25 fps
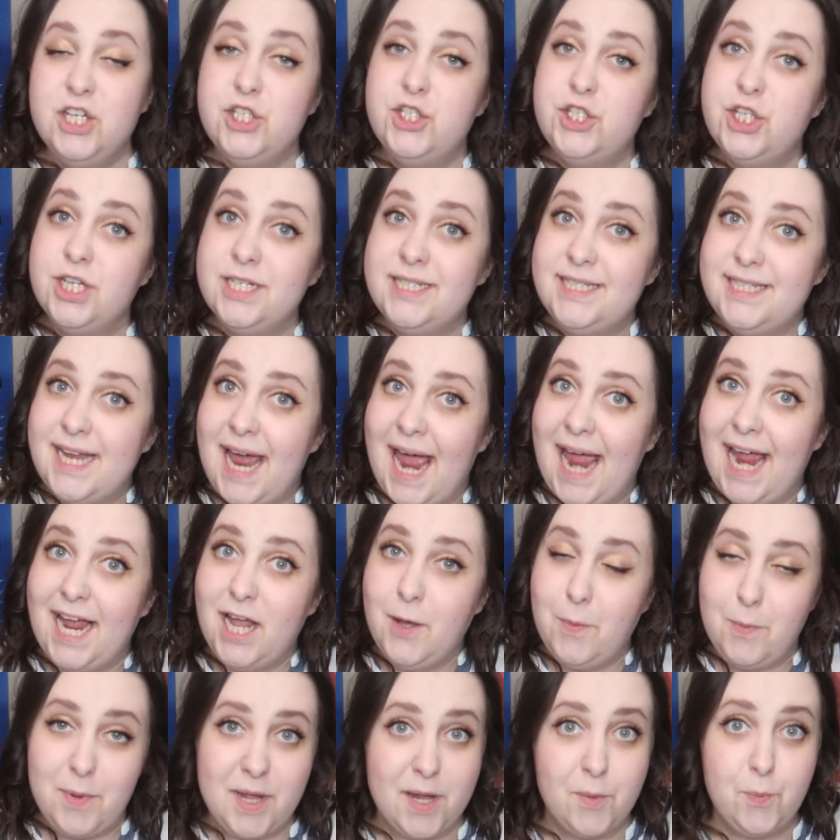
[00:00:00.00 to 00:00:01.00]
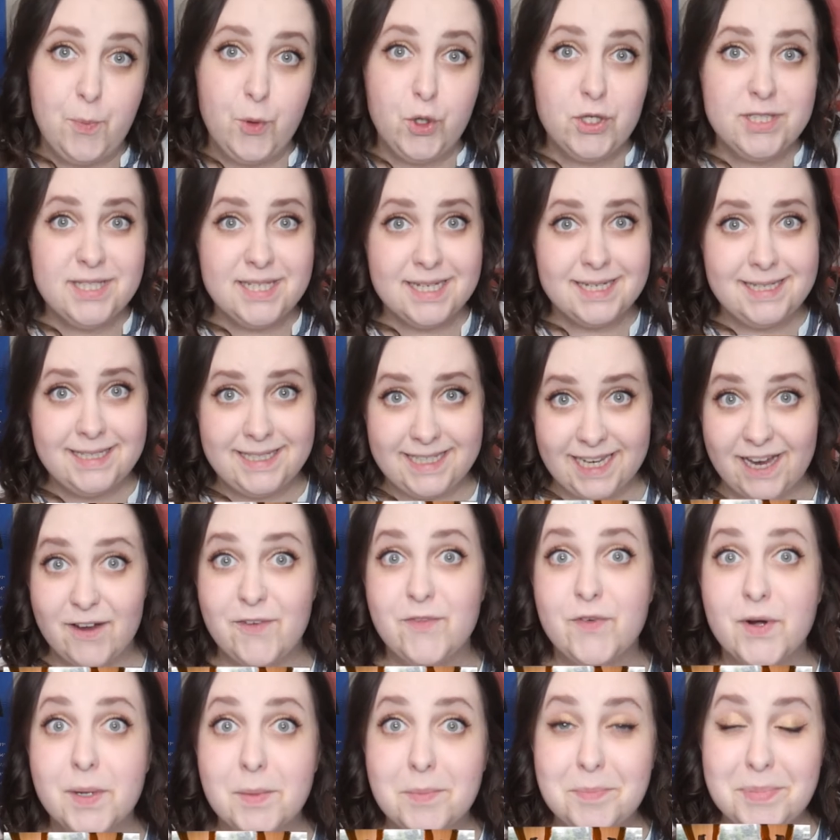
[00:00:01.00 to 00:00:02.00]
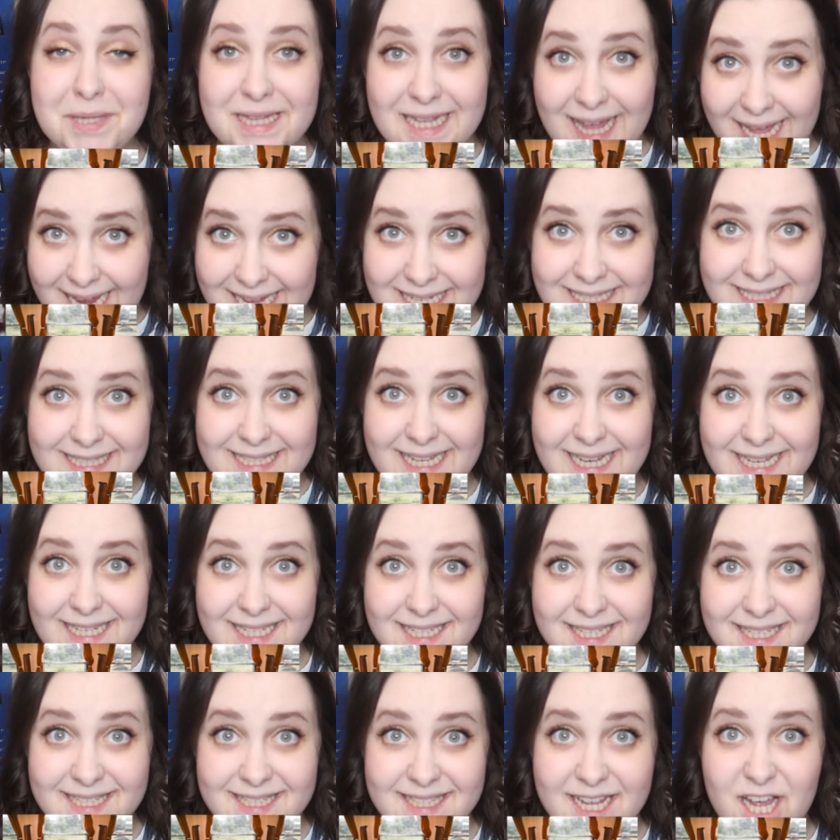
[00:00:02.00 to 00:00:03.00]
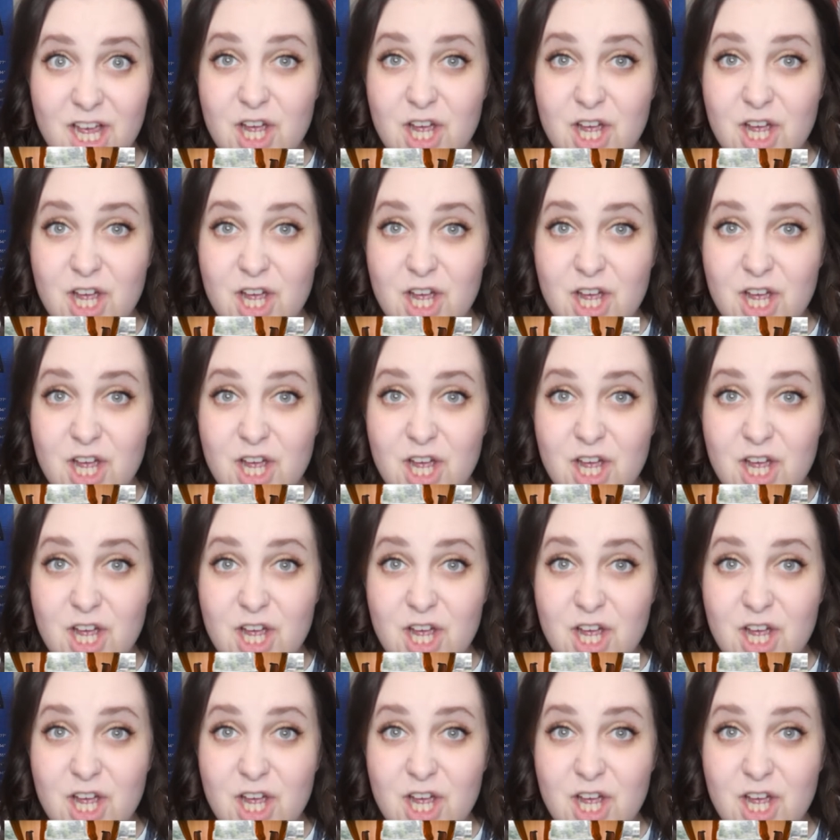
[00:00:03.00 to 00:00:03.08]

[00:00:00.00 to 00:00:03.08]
to take people to different places.